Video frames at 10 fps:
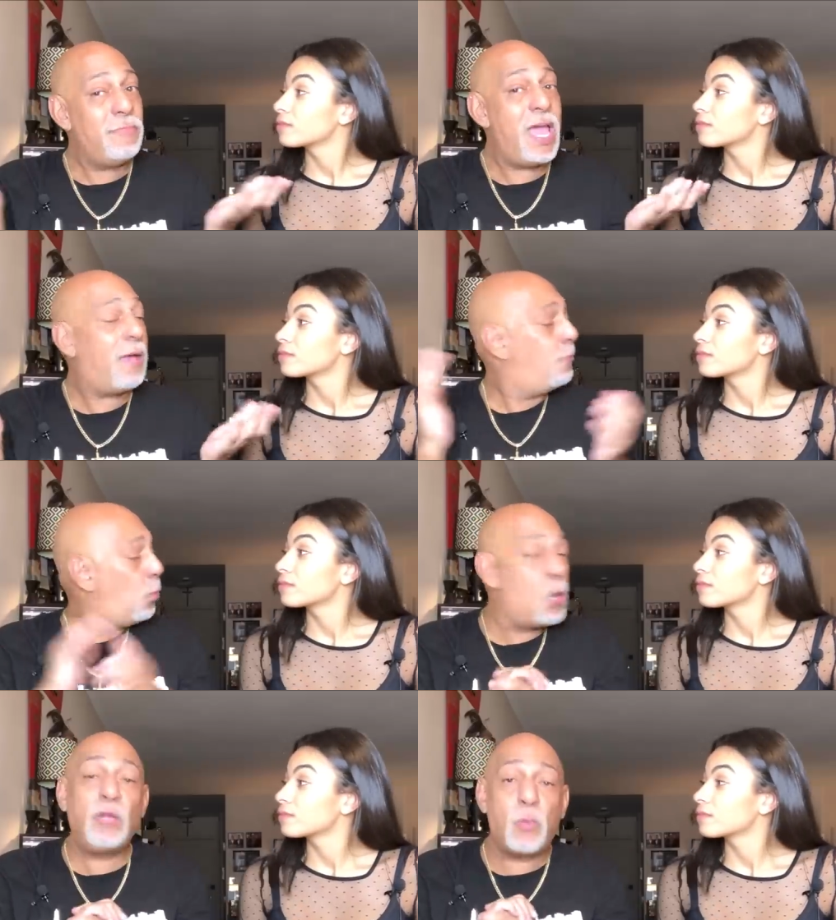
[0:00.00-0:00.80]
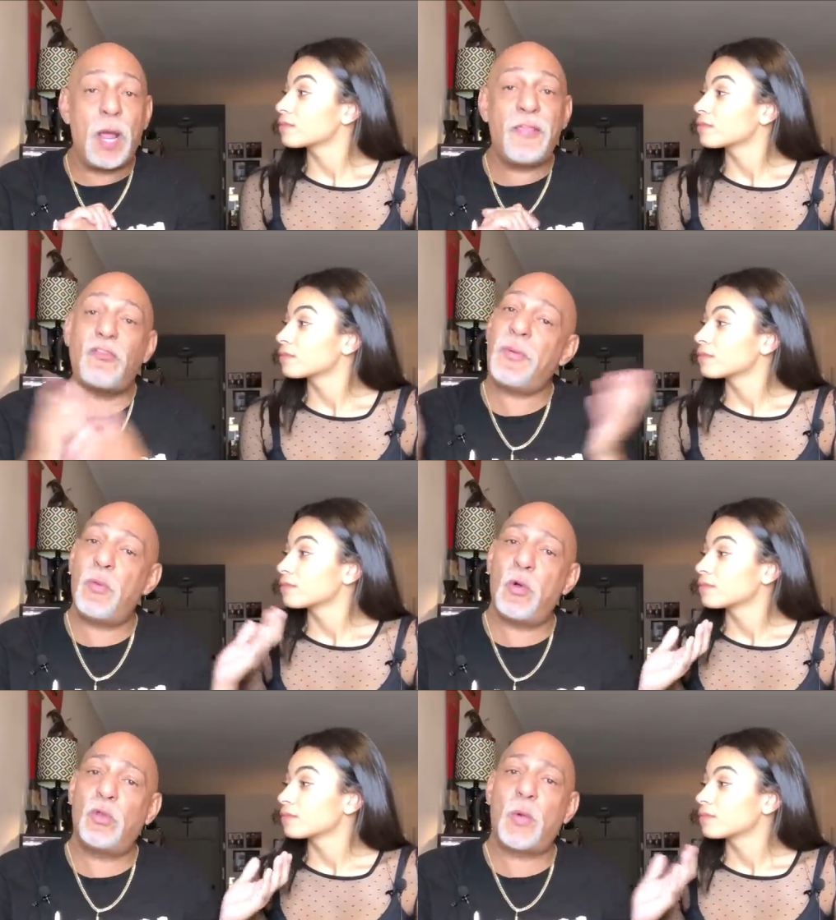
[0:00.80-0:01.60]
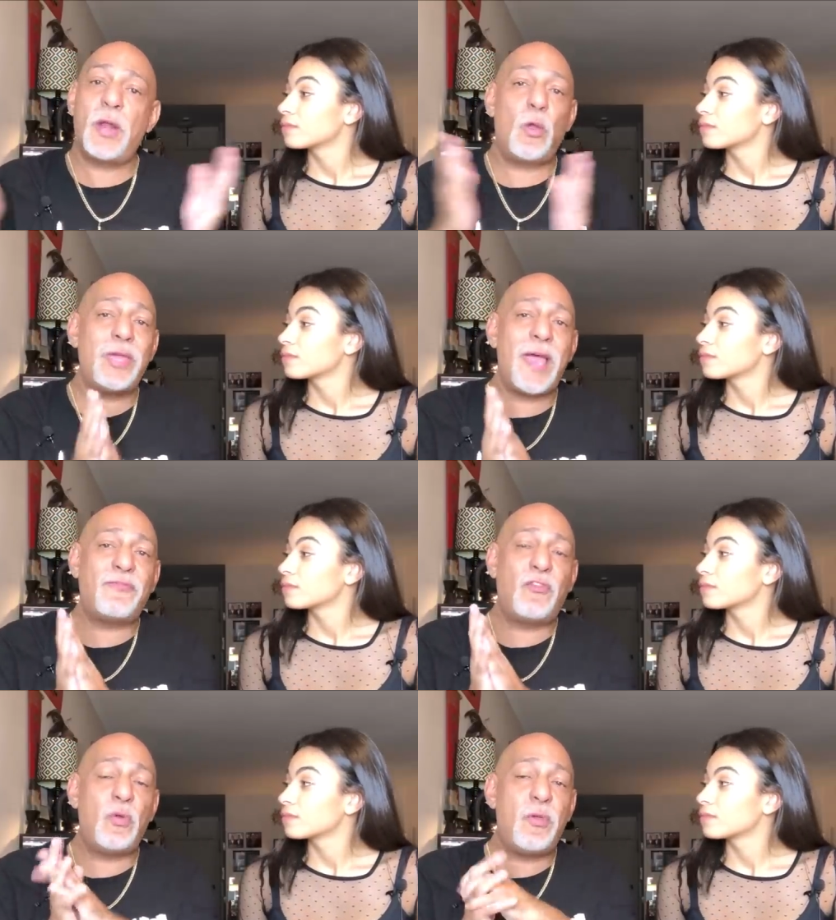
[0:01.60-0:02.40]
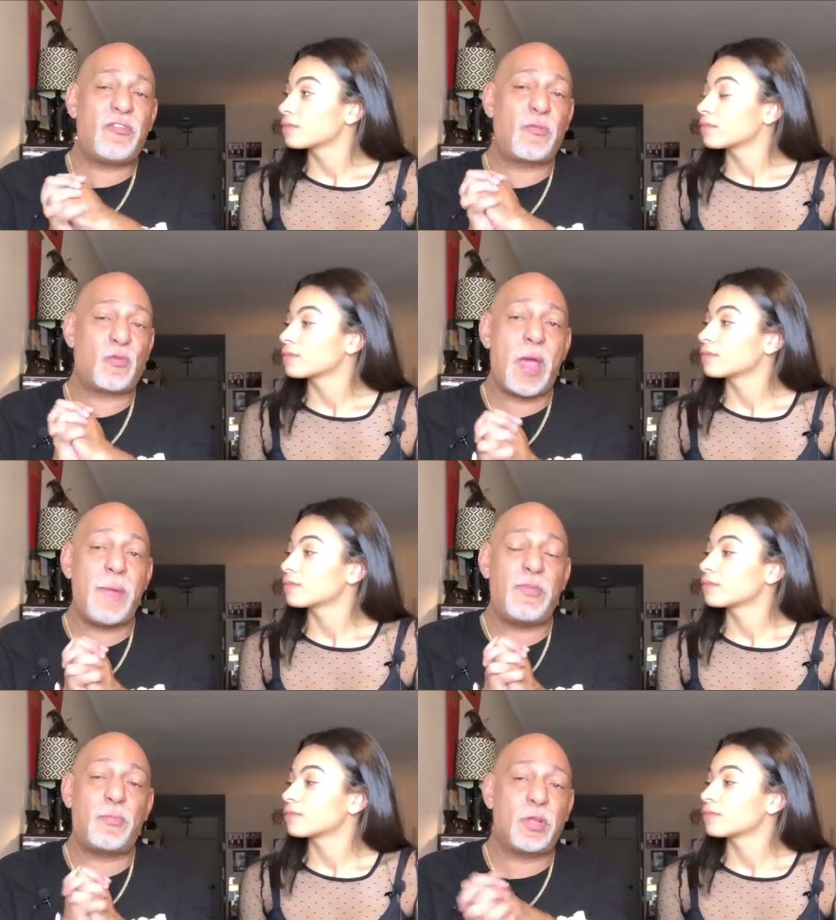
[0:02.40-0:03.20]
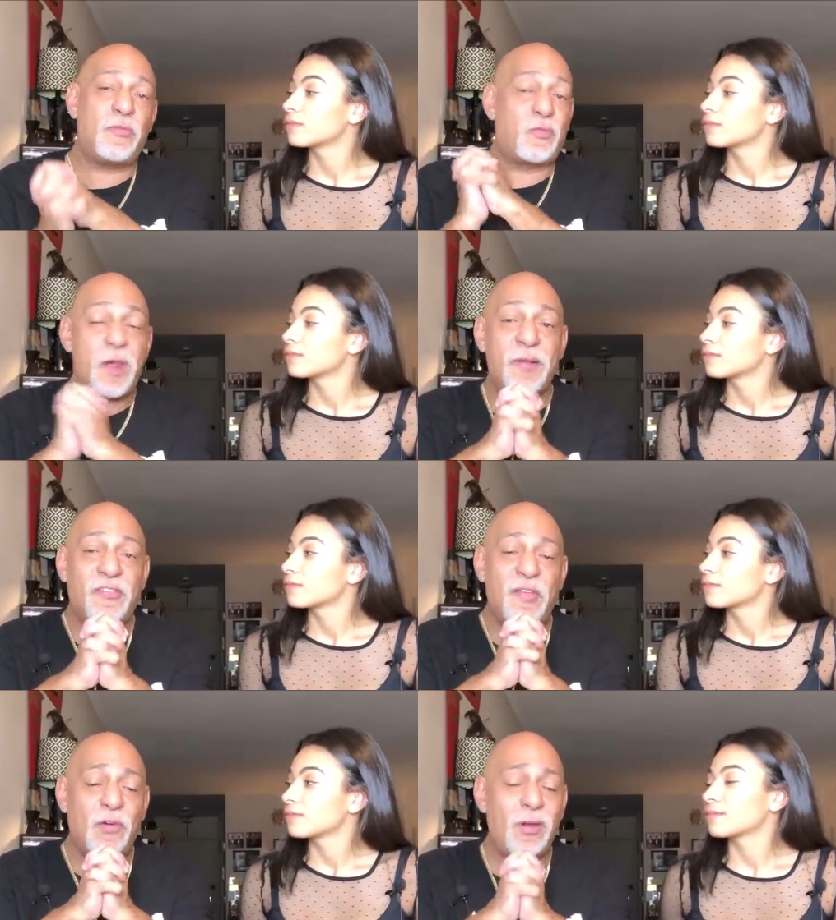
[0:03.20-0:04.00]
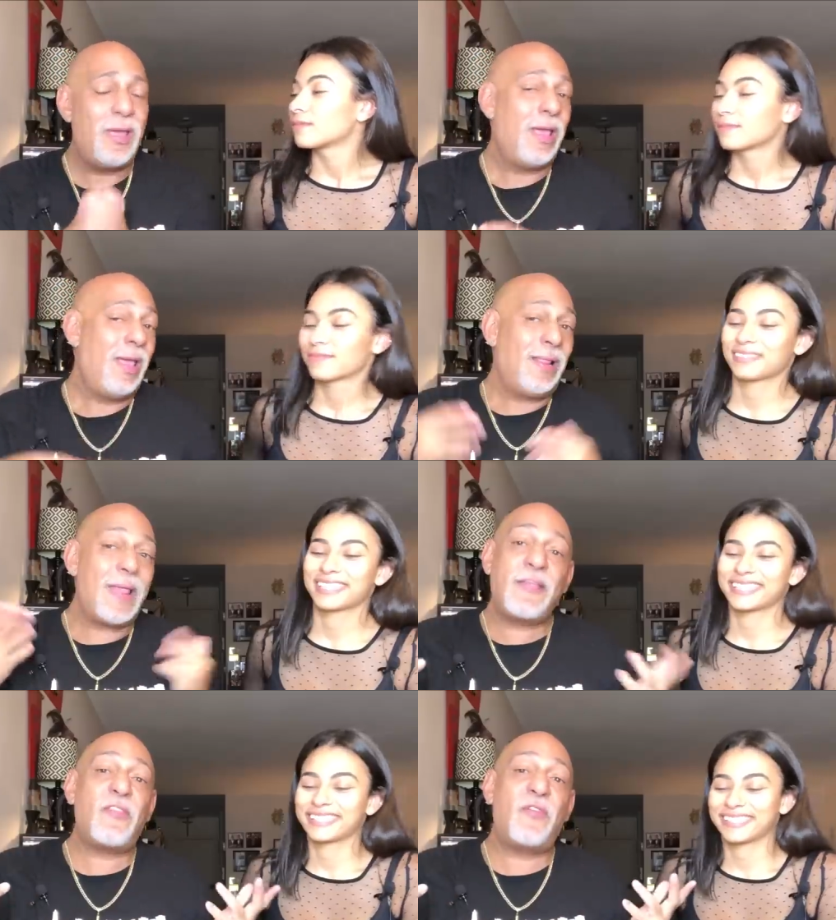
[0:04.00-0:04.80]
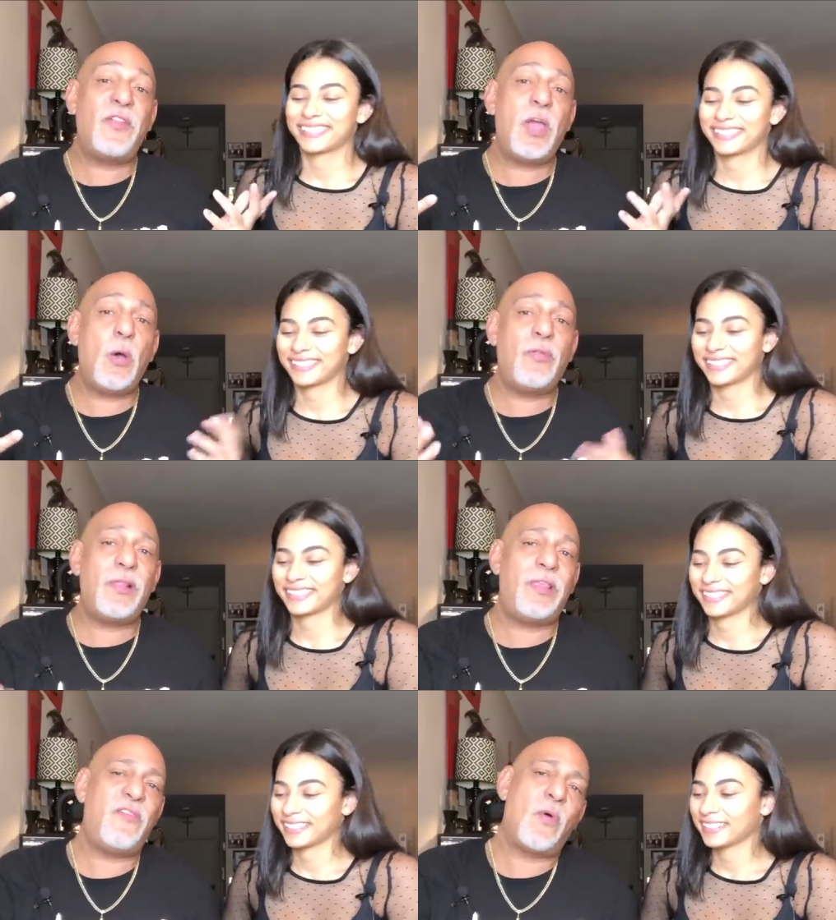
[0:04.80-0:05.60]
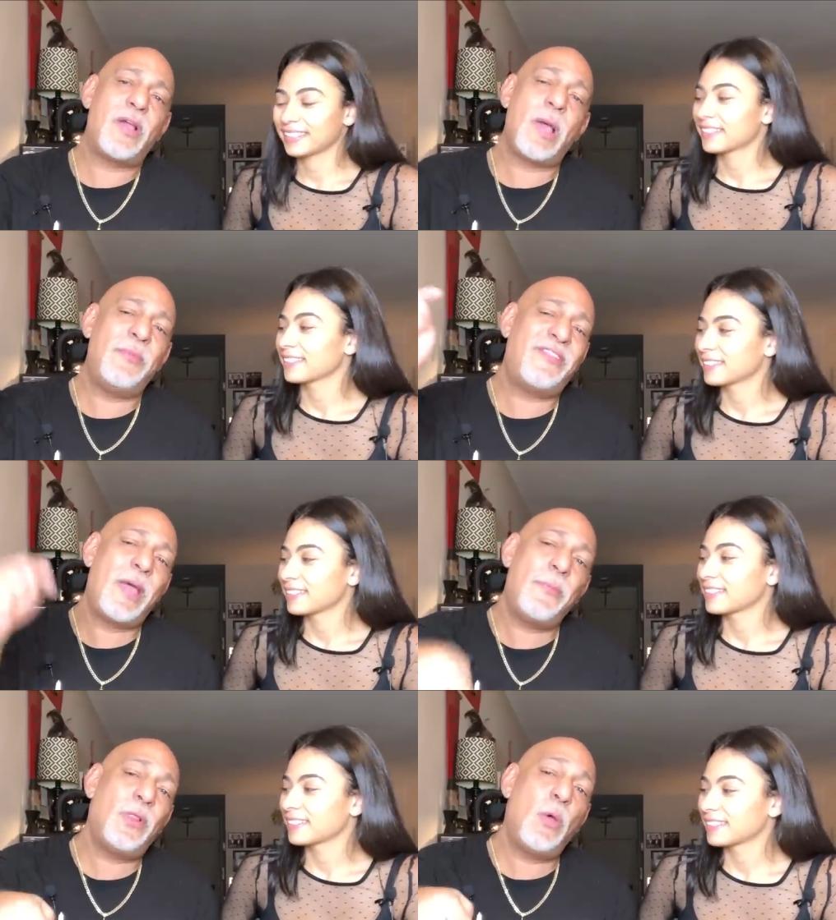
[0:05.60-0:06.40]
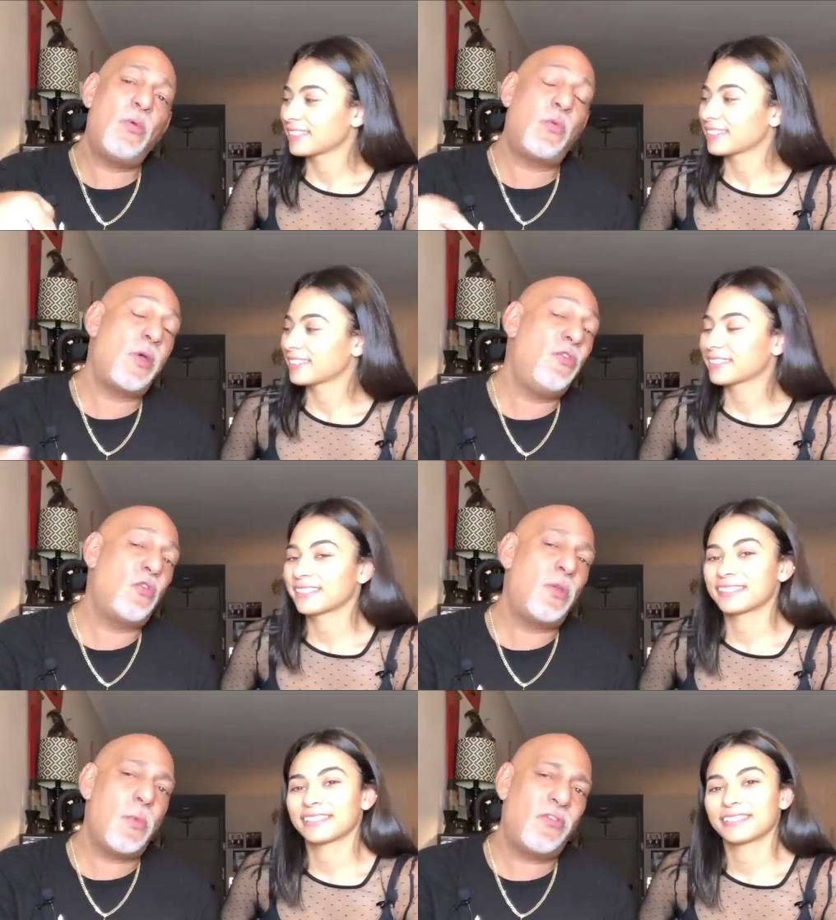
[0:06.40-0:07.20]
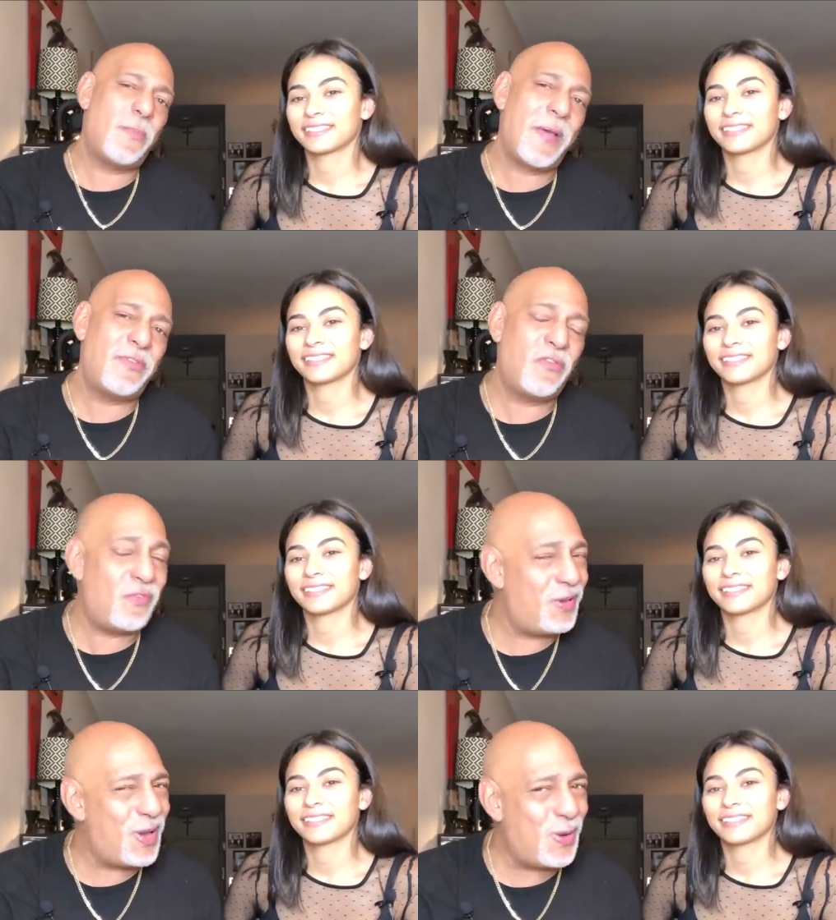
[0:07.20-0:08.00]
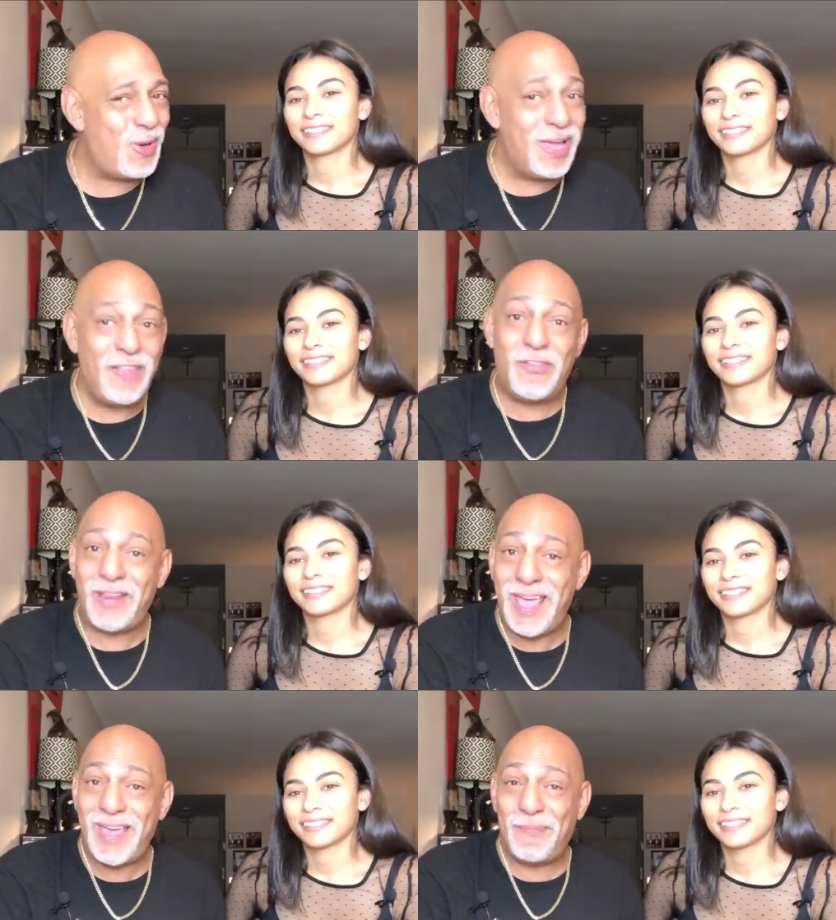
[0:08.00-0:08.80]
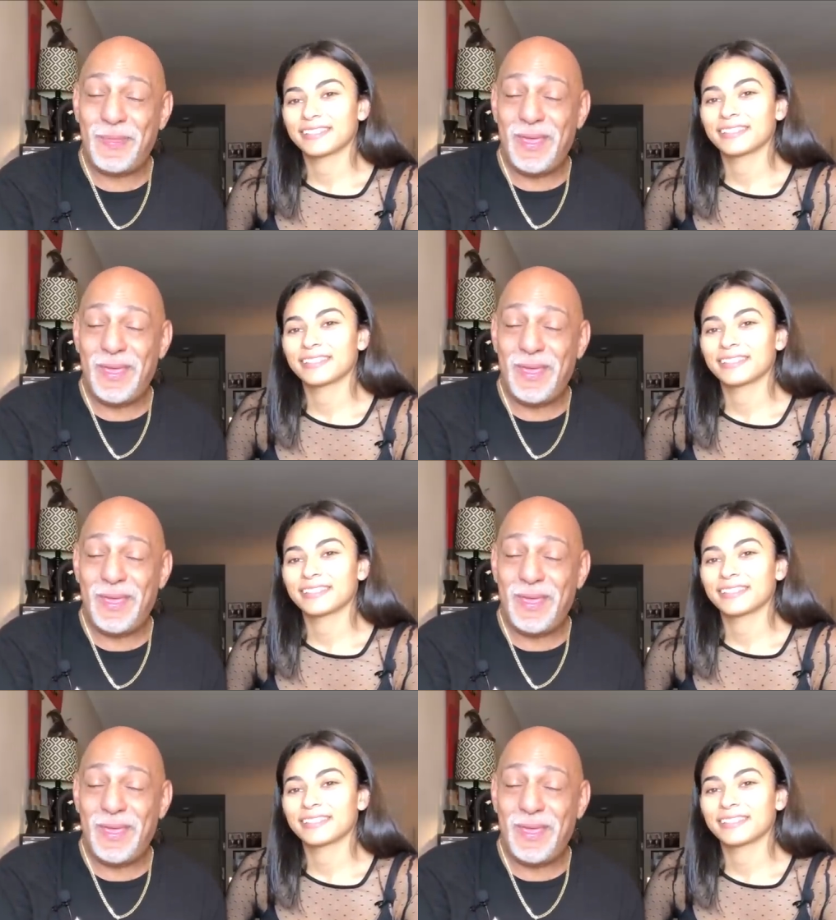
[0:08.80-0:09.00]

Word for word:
Speaker 1: Yeah, worldwide. This will be worldwide. All you have to do is subscribe to Brooklyn Fragrance Lover, like this video, then leave one comment down below with what you enjoyed most about this video today.